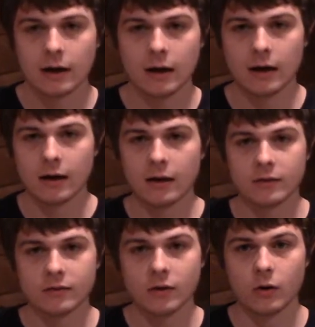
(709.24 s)

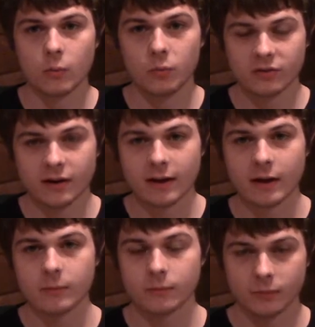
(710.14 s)
So we started
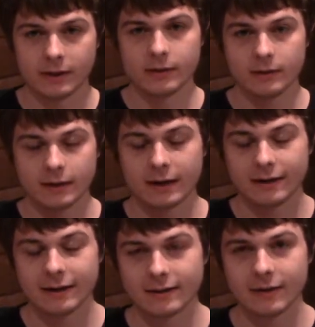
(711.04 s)
out, we kind of
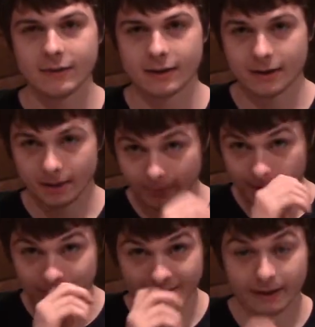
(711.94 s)
connected everything,
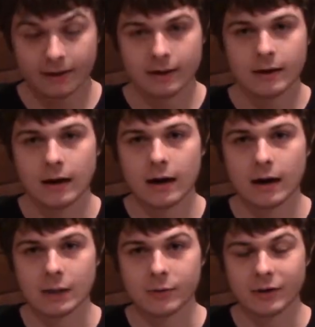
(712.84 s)
mounted it,
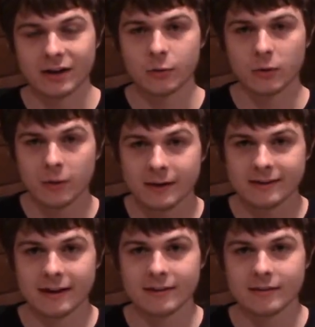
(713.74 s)
and then we ran one
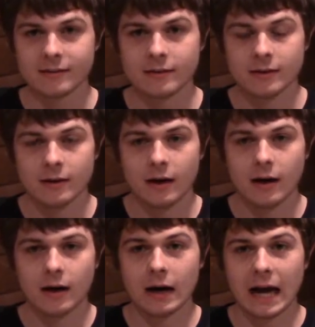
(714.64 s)
test.
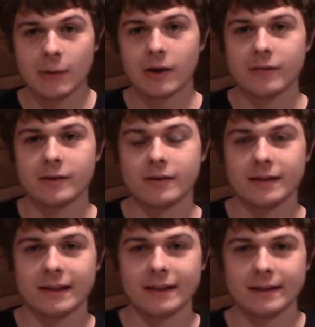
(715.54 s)

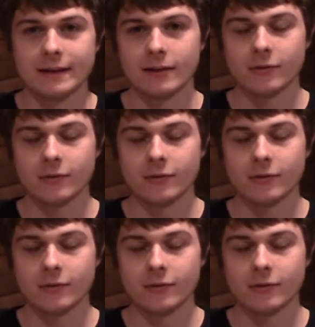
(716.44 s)
However, the